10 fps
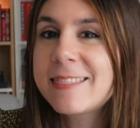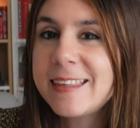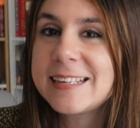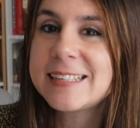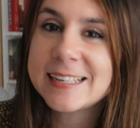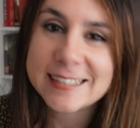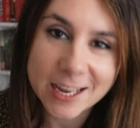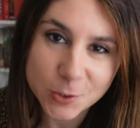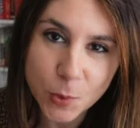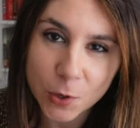This is
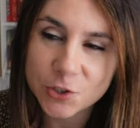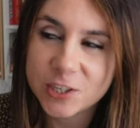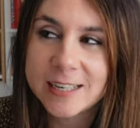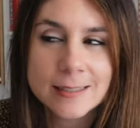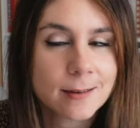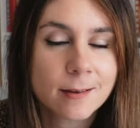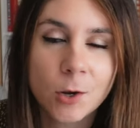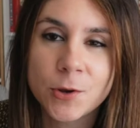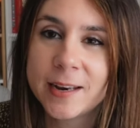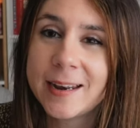a duology, it's
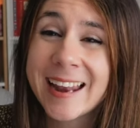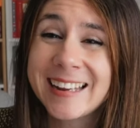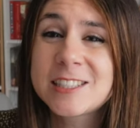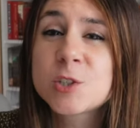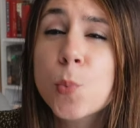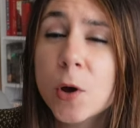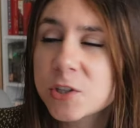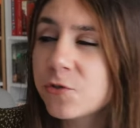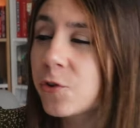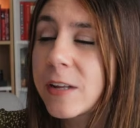concluded, and it's
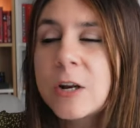wonderful.